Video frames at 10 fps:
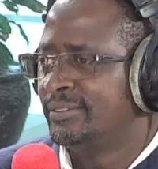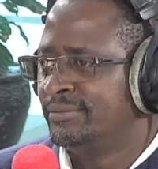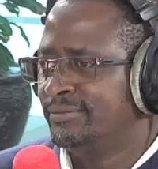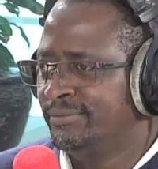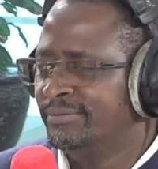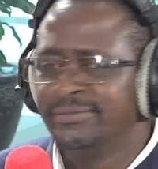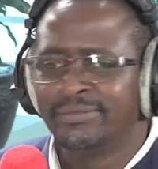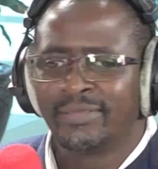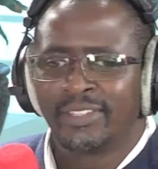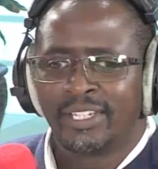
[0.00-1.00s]
Mm-hmm.
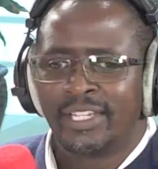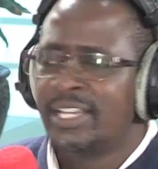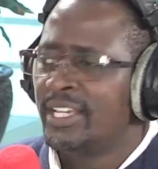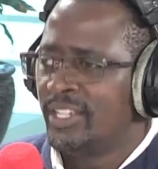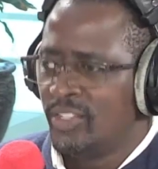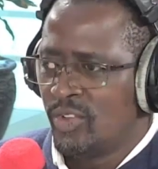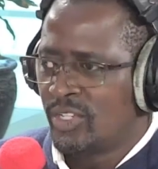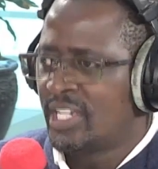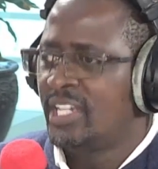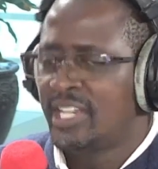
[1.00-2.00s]
You're
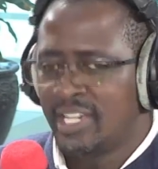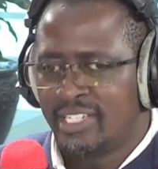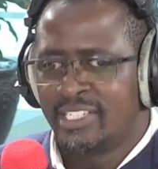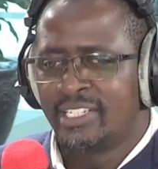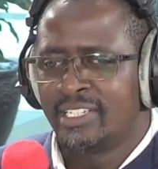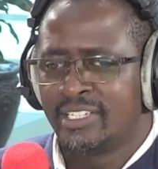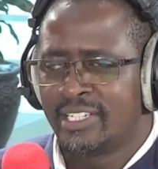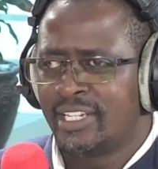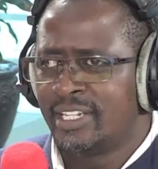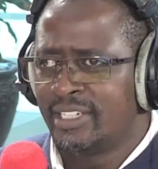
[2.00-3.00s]
Taylor and City's
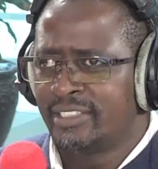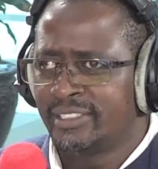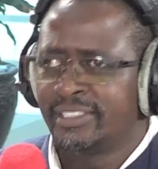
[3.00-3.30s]
Taylor.